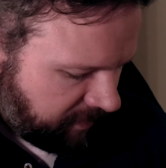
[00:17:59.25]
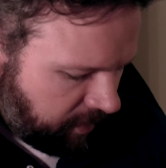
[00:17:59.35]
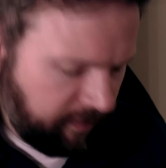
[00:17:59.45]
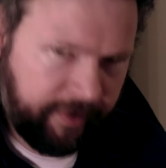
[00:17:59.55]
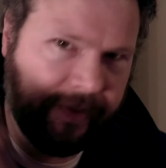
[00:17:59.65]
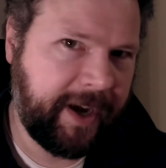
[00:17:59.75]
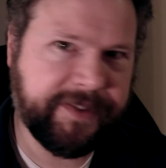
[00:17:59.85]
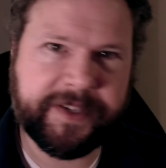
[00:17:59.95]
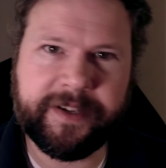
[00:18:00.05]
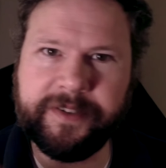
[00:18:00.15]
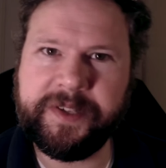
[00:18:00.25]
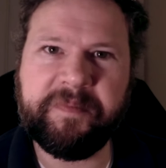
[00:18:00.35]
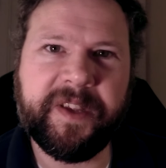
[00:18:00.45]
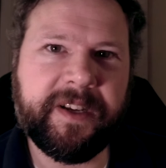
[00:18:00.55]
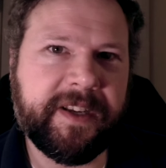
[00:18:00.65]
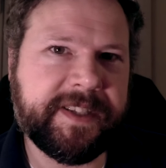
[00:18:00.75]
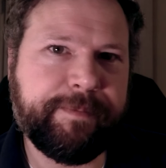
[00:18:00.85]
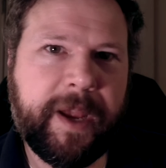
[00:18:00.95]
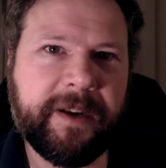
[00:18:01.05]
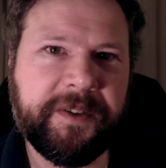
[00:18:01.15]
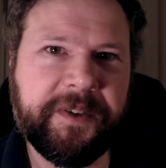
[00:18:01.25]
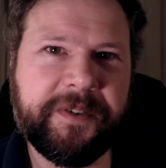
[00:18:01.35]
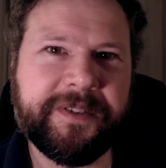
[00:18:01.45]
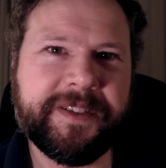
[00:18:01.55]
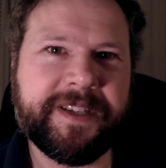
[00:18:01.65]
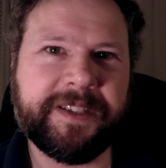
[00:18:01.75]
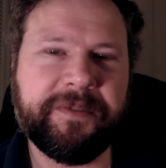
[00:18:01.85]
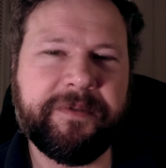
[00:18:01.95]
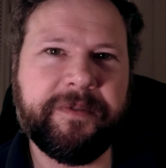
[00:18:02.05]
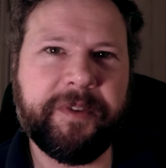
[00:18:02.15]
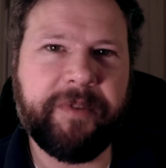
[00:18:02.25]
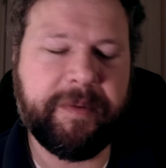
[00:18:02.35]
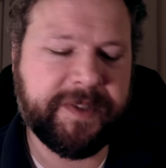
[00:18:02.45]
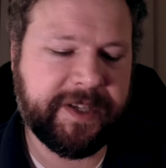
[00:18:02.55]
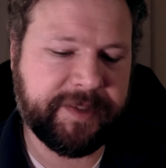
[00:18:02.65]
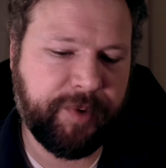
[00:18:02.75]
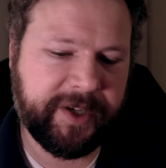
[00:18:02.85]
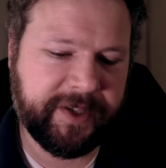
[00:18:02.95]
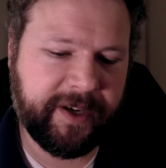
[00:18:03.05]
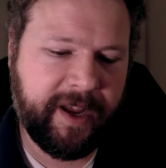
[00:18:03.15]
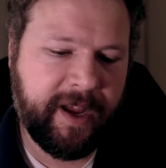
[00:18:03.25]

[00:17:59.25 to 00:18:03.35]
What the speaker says: Over a thousand or something in Spain alone is, like, the famous expression.